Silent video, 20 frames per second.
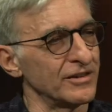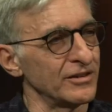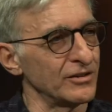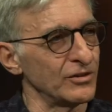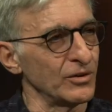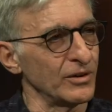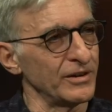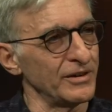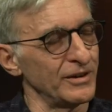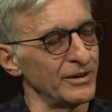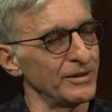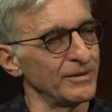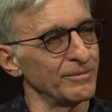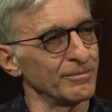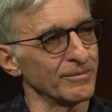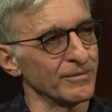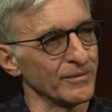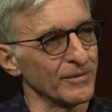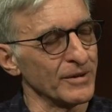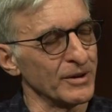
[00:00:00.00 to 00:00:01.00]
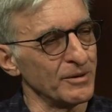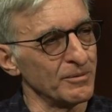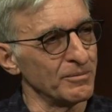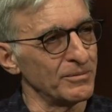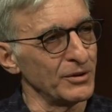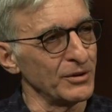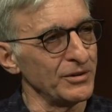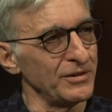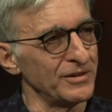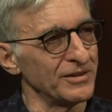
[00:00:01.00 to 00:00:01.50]
to join the
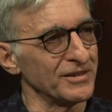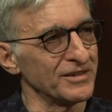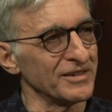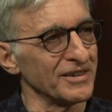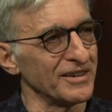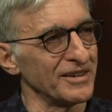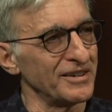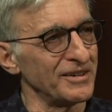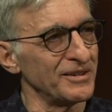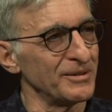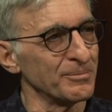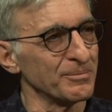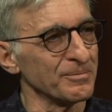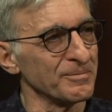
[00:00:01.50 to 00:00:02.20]
Blues Society?